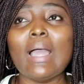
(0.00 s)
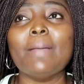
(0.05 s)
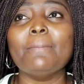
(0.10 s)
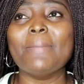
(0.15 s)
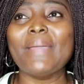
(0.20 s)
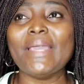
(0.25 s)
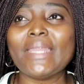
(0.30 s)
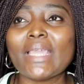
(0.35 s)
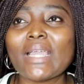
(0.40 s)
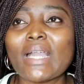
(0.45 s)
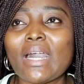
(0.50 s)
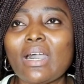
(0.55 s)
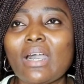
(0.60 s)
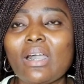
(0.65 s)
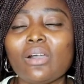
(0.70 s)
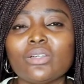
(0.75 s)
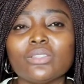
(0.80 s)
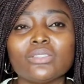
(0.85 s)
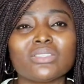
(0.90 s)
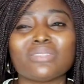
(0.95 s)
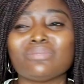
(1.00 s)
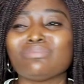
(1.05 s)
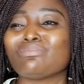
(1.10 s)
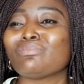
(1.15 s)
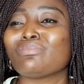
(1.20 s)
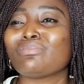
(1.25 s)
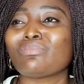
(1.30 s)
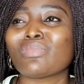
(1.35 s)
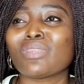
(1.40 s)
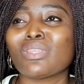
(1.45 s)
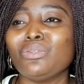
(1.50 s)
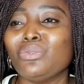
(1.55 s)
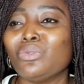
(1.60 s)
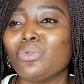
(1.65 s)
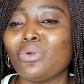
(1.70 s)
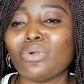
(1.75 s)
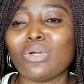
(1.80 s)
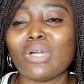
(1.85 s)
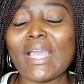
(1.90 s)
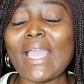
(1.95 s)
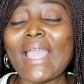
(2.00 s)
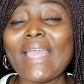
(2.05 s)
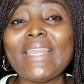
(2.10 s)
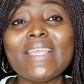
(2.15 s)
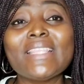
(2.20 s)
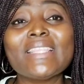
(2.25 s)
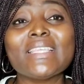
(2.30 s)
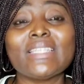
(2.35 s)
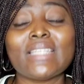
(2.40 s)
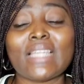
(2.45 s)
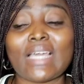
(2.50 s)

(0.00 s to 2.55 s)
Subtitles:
Medicals, anything